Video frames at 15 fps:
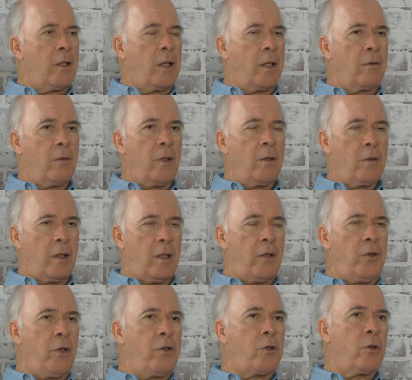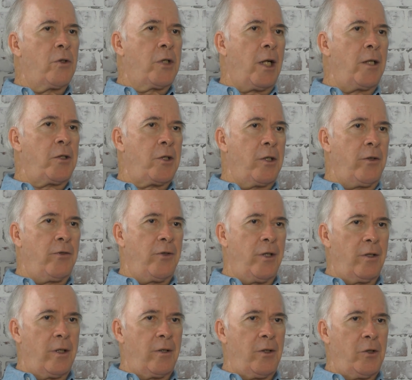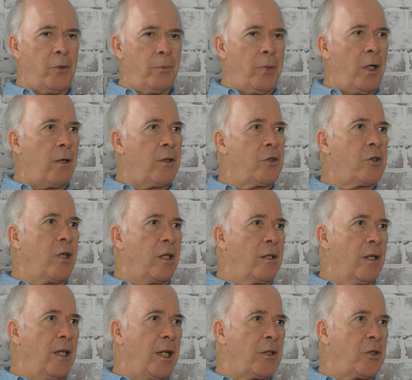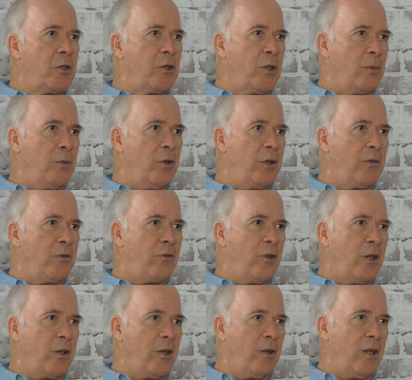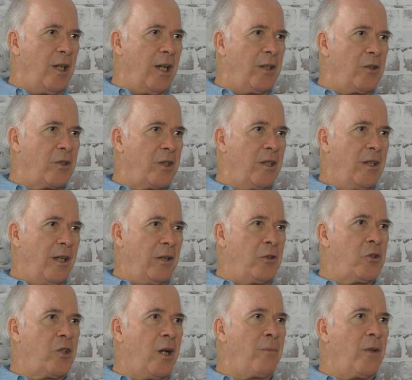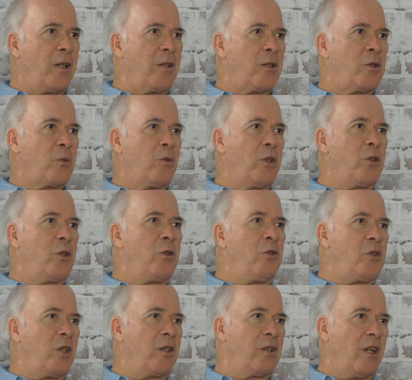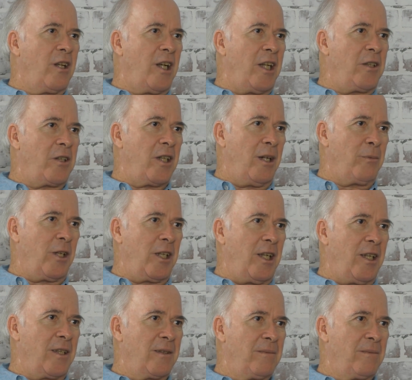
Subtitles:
Okay, well, a neutral density filter is a pair of sunglasses to put in front of your lens. It's something that's reducing the light coming in.